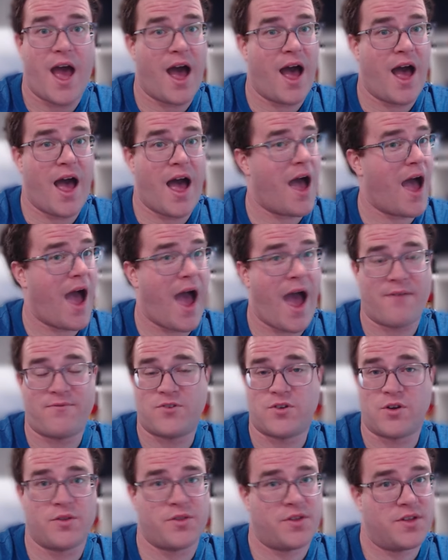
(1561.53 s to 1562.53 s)

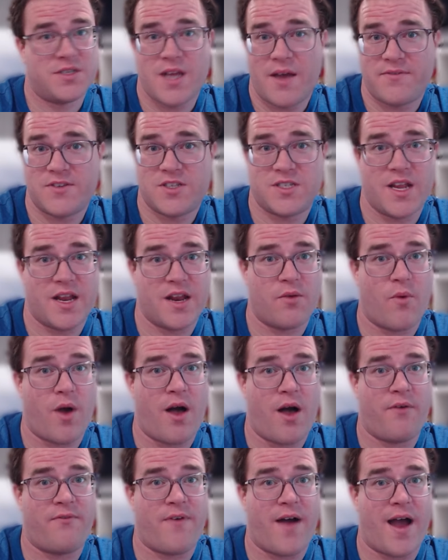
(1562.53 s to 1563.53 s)
after the devastating
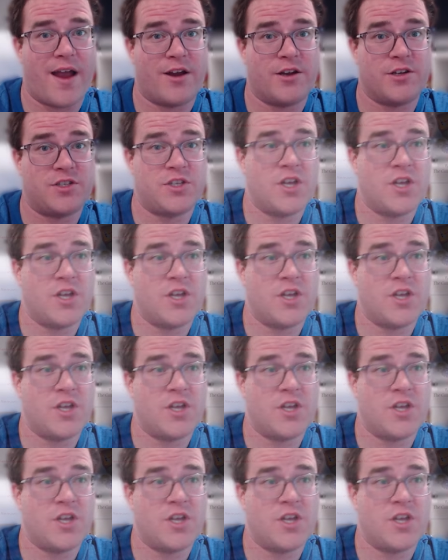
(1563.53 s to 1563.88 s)
wildfires,